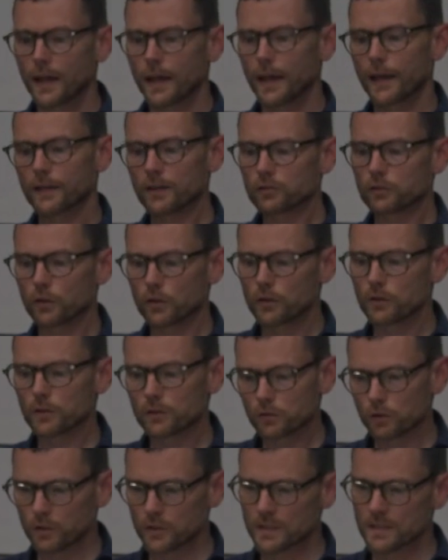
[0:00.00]
in a
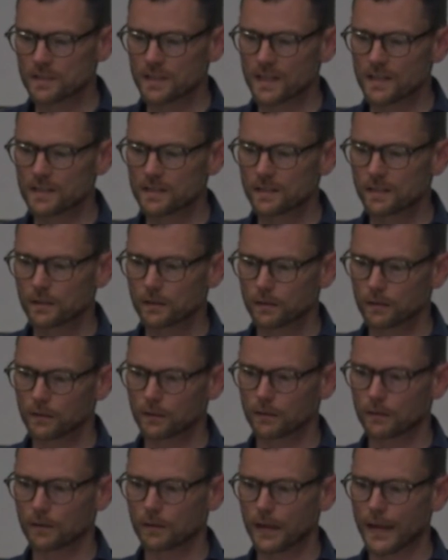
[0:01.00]
certain sense,
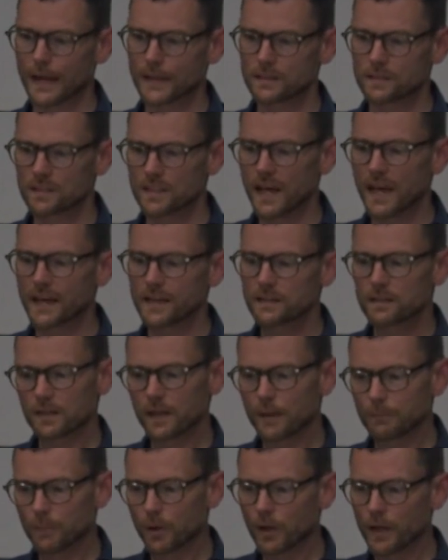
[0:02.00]
a change,
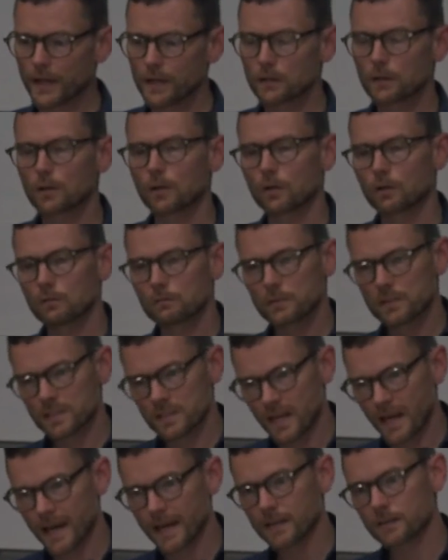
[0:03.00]
a political
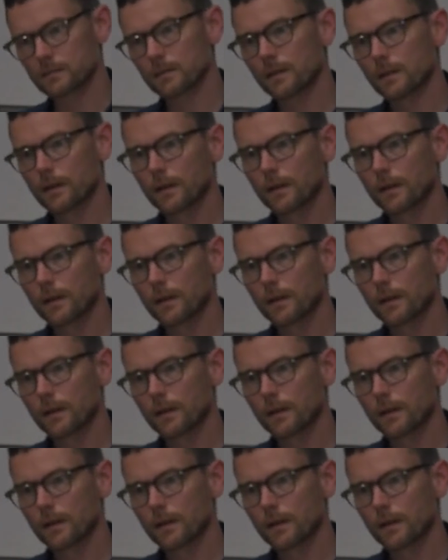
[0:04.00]
change.